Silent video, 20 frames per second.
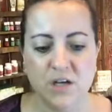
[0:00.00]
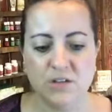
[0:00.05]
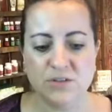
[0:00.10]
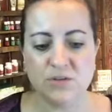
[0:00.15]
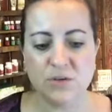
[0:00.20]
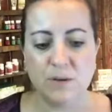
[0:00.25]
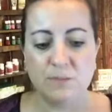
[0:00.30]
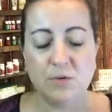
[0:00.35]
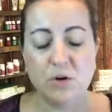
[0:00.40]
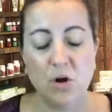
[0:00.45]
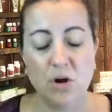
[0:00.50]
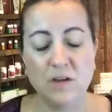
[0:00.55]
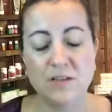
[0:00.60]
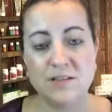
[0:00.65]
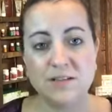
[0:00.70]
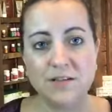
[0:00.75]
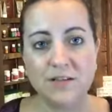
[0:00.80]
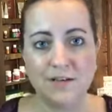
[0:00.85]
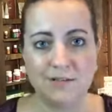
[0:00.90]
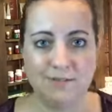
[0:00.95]
So I'm
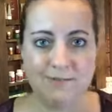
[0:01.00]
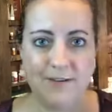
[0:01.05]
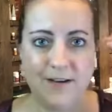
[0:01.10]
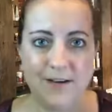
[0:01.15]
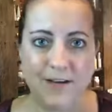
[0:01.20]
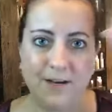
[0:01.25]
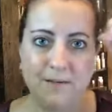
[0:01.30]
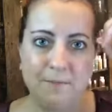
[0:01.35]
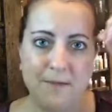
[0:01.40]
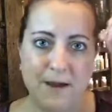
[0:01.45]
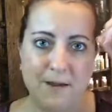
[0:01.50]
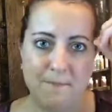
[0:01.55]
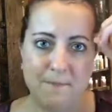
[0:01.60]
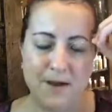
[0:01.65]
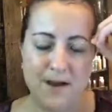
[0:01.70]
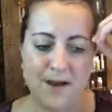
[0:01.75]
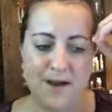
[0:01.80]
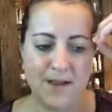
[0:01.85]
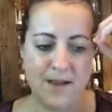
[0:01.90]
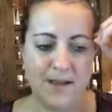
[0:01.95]
constantly feeding my
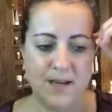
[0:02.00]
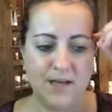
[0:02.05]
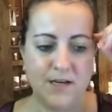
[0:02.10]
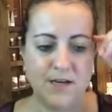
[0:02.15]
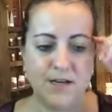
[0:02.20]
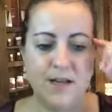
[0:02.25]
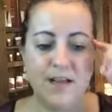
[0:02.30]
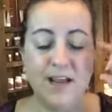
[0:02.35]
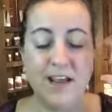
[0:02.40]
mind,